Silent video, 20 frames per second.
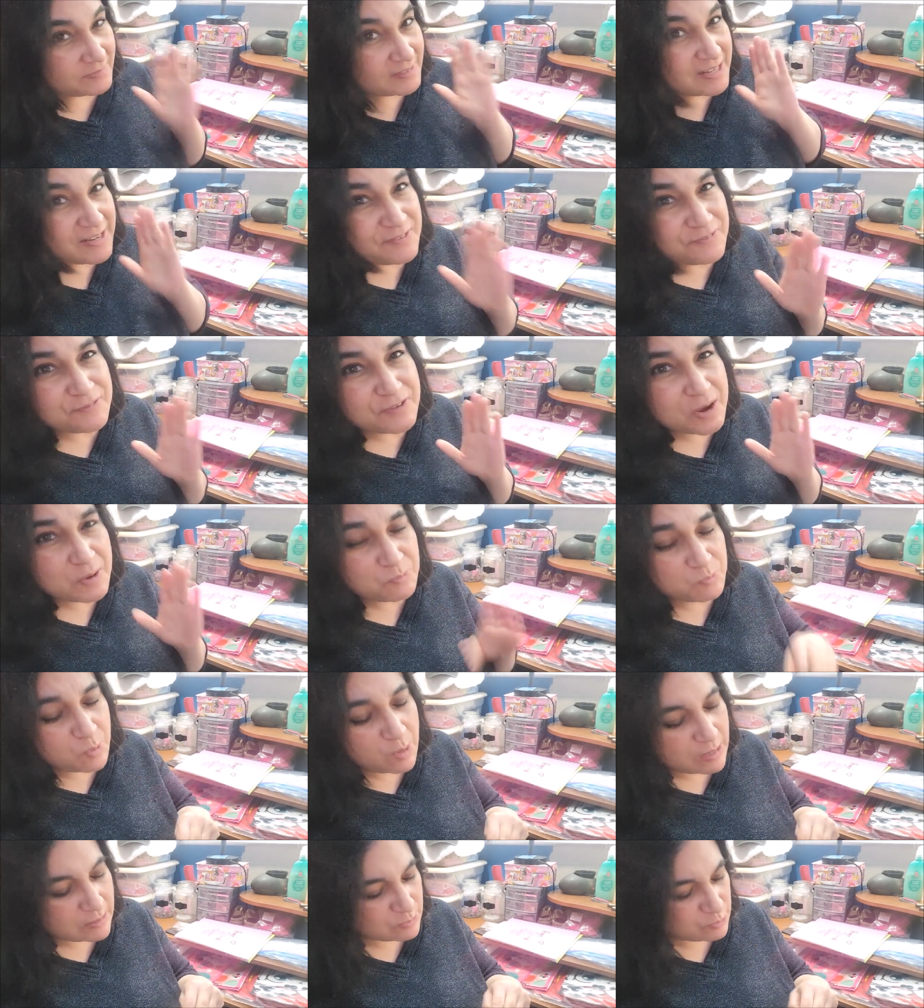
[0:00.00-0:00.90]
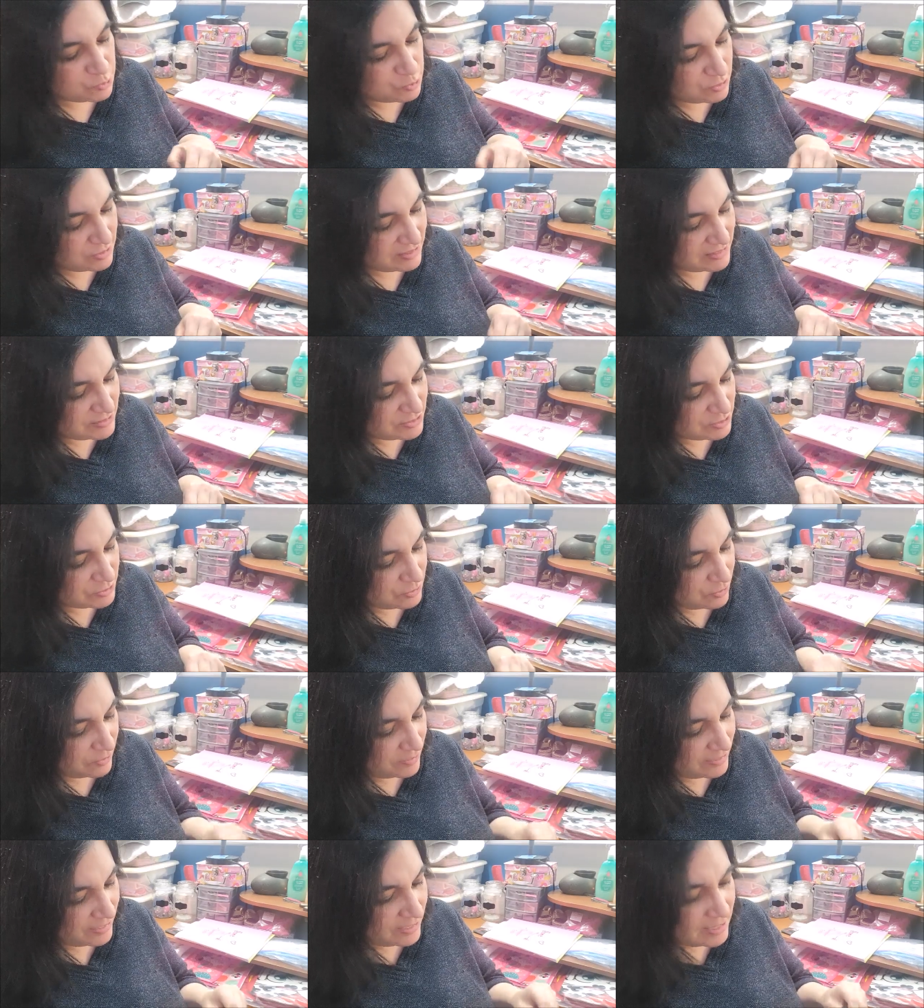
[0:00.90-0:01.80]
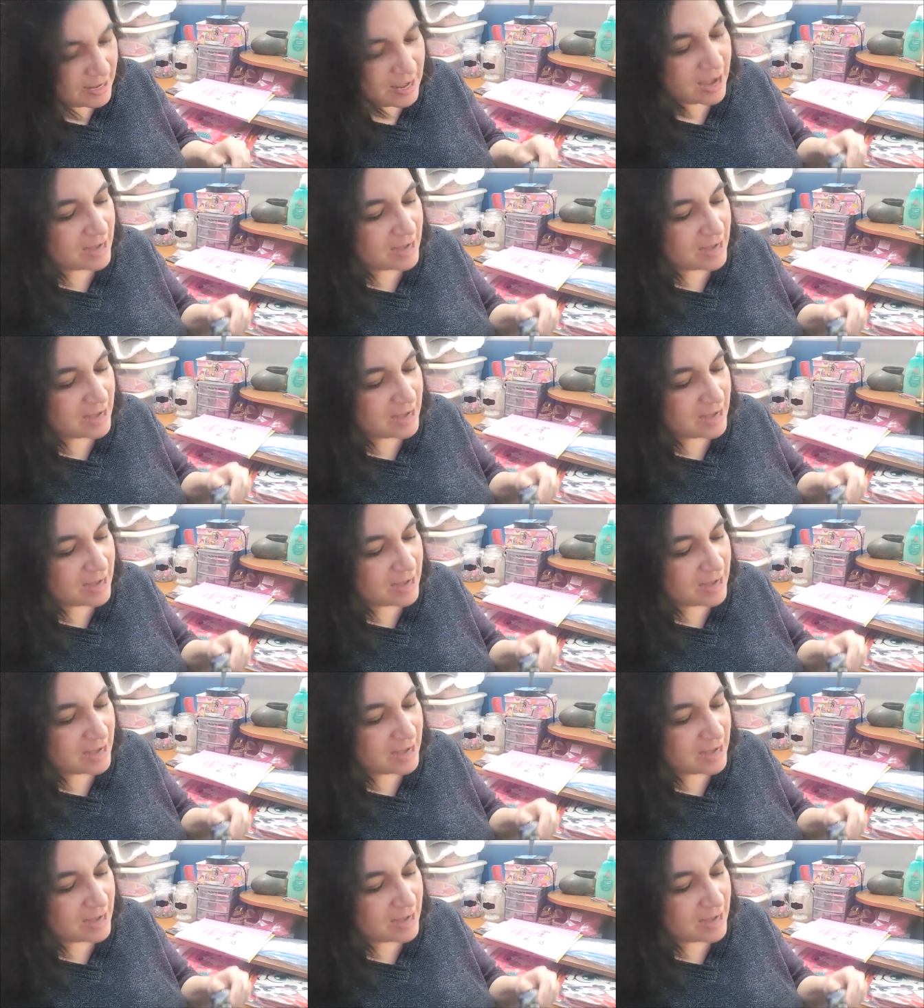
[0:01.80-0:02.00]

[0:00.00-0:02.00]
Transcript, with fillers: If I'm wrong, Julie, sorry.